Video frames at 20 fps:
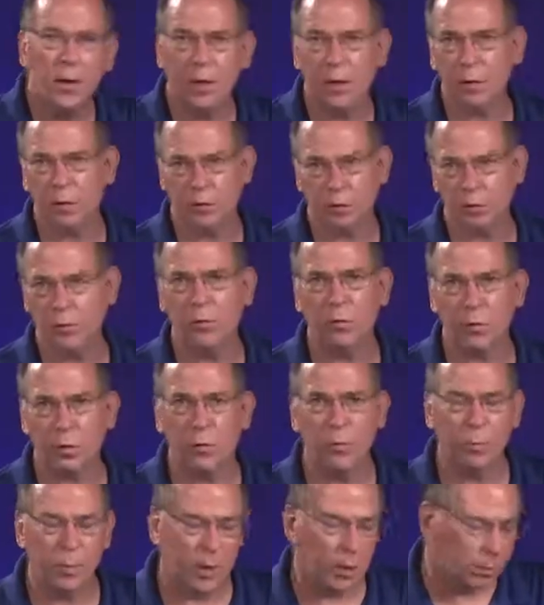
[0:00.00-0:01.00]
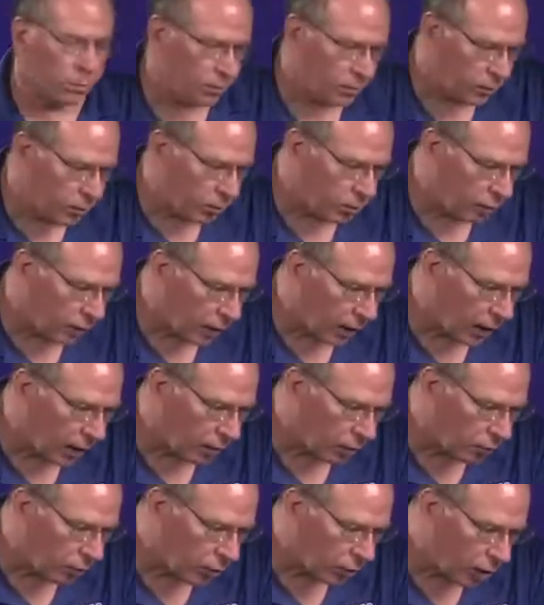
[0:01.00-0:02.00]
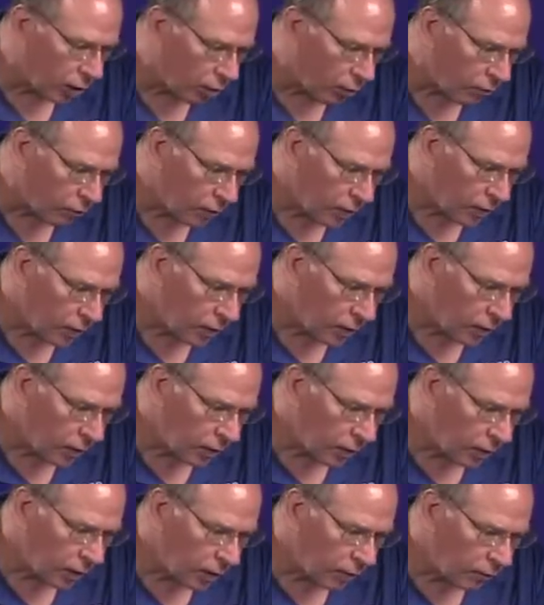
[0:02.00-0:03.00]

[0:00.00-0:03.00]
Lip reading: And so you'll be doing that yourself. And